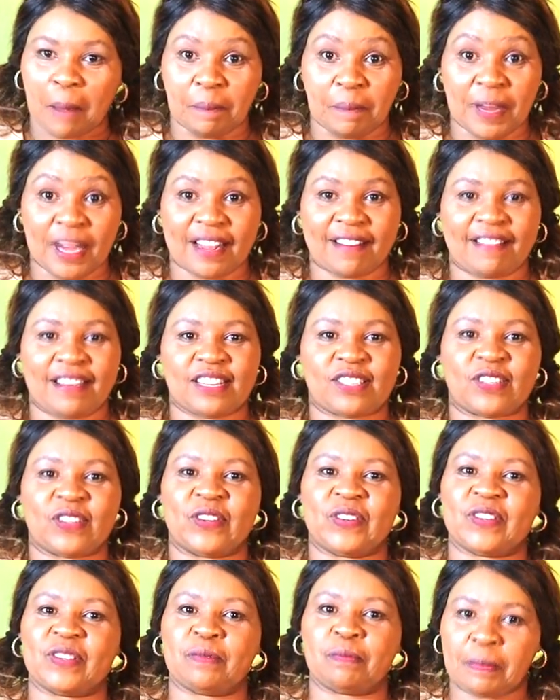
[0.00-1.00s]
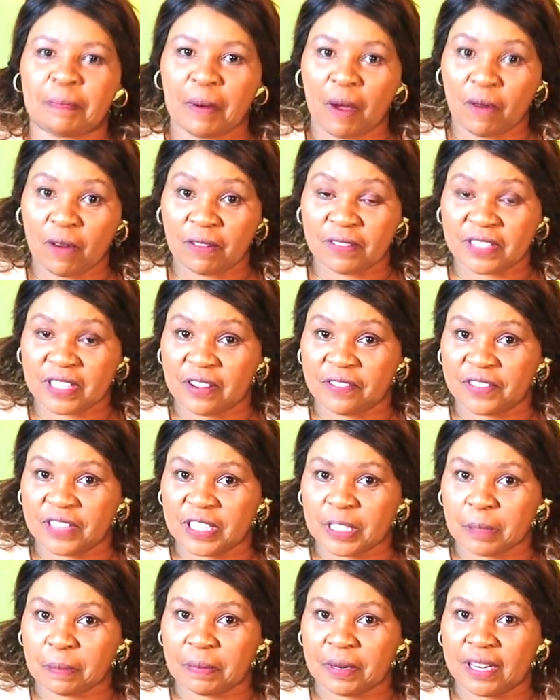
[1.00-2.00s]
big lesson on the power of
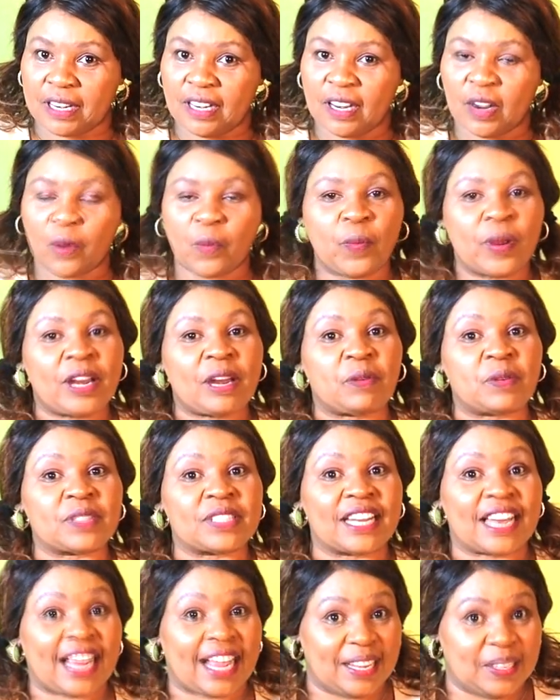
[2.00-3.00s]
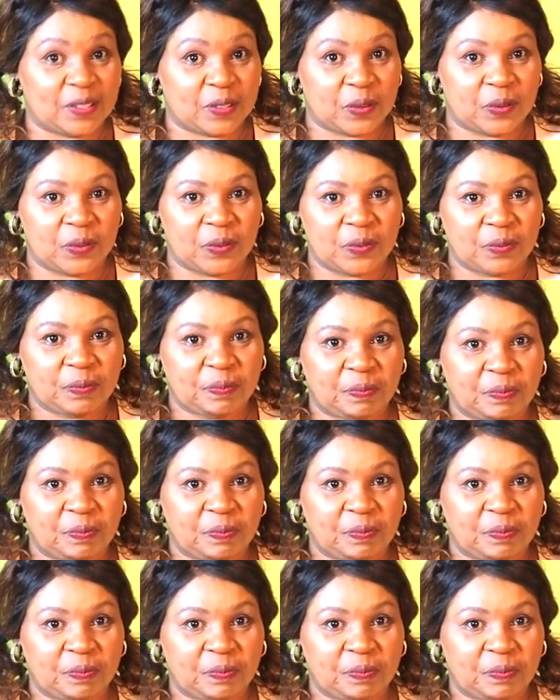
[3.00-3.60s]
self-discipline when I was in high school.